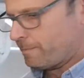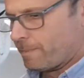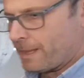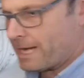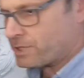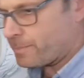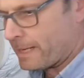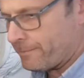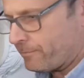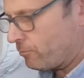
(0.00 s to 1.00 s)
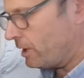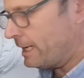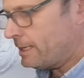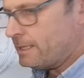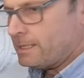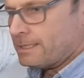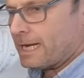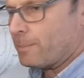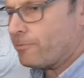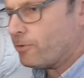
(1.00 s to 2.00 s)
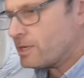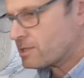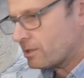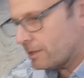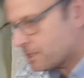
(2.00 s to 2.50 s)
ash pan, right? Now before I slot this